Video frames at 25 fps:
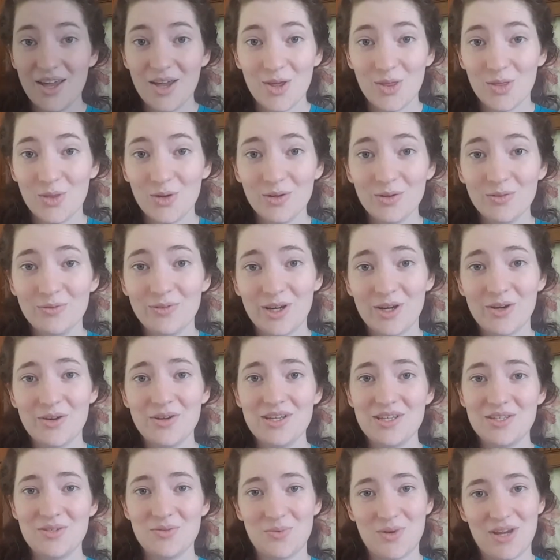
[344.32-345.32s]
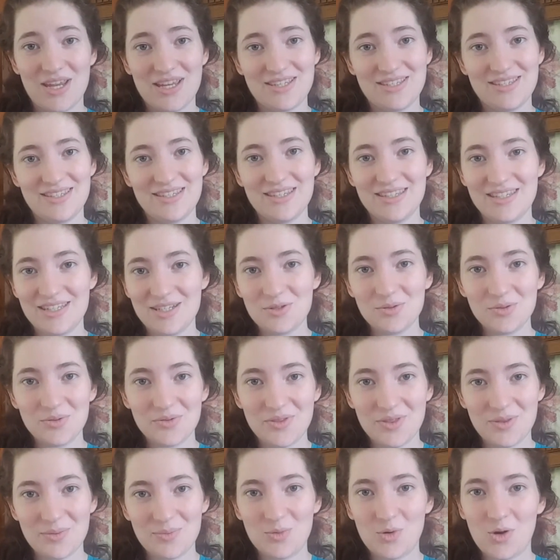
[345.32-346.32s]
There are various ways to deal
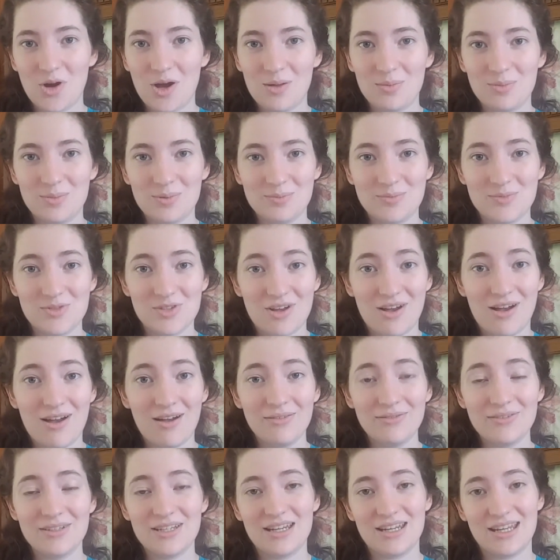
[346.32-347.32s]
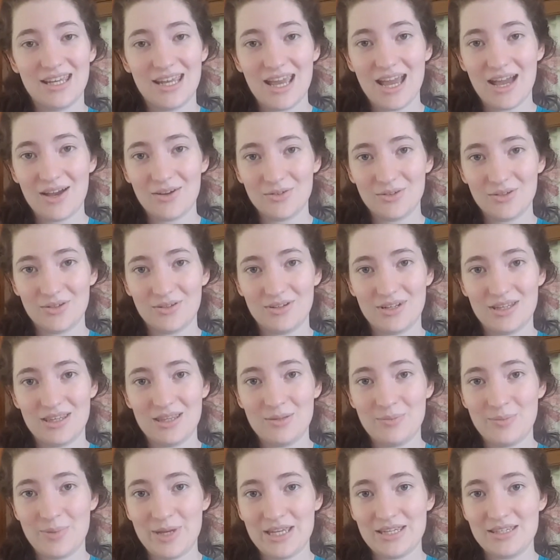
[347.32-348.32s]
with the problems often encountered in
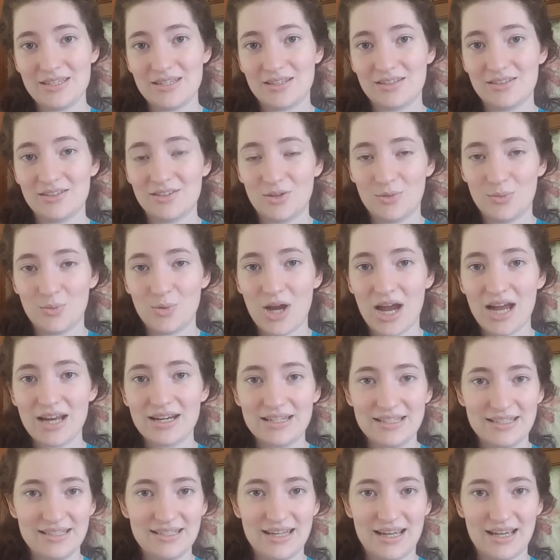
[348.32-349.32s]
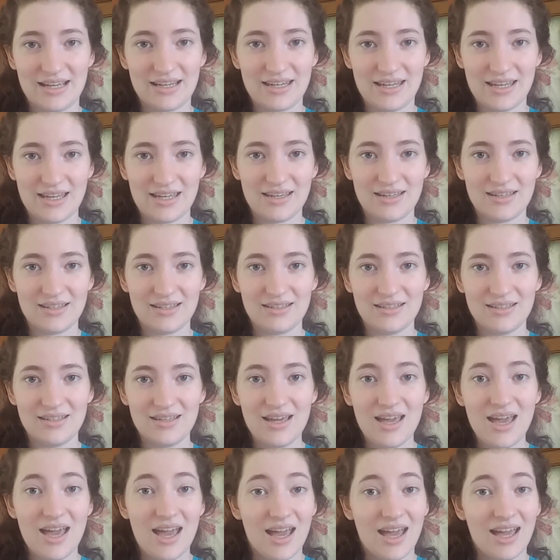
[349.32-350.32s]
the basic slow practice technique,
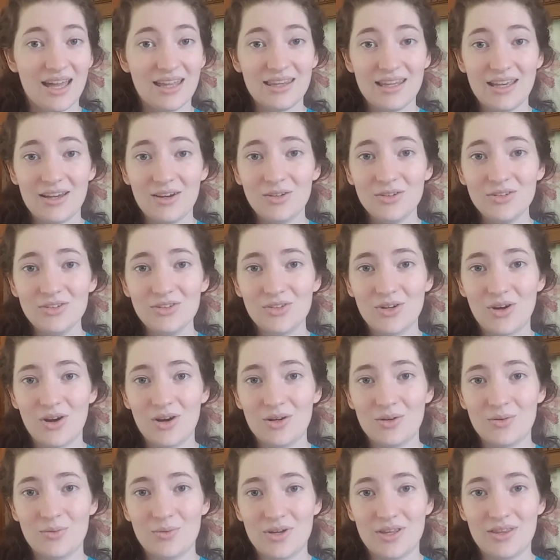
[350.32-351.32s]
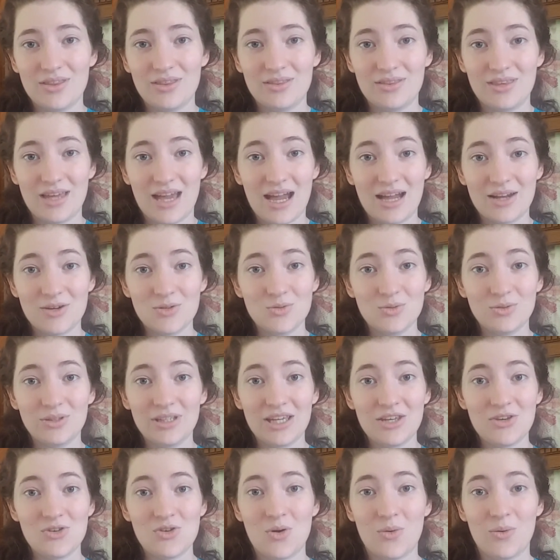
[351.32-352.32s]
and they all start with
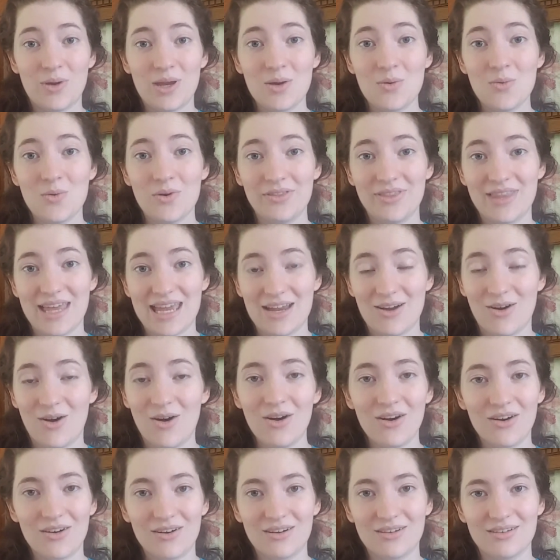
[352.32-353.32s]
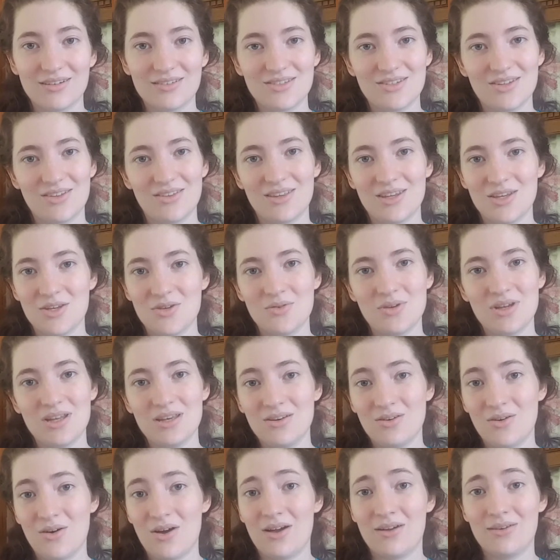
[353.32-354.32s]
actually knowing what they are so that you can
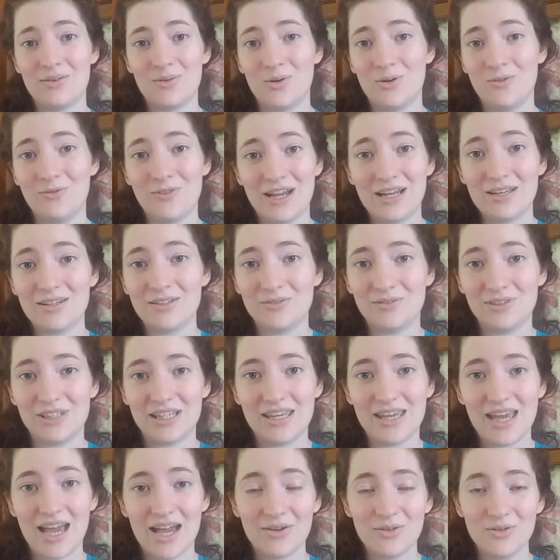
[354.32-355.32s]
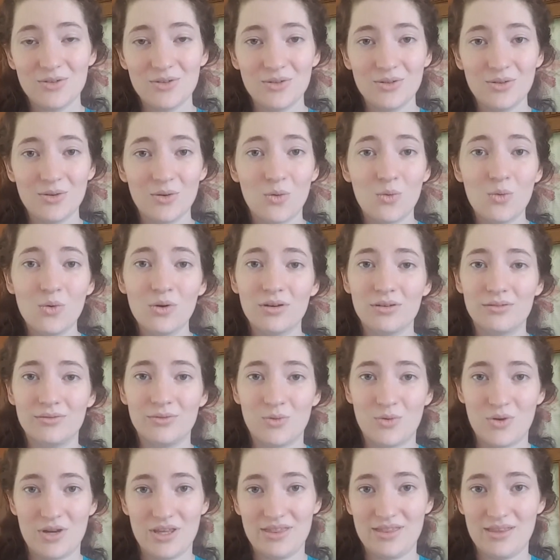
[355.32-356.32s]
know how to effectively counter or
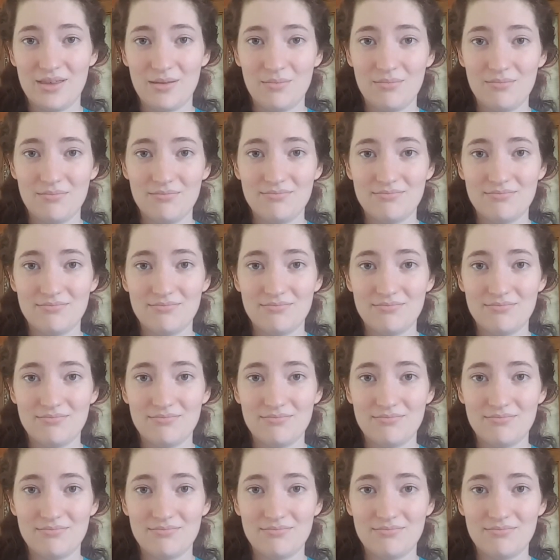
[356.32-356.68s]
avoid them.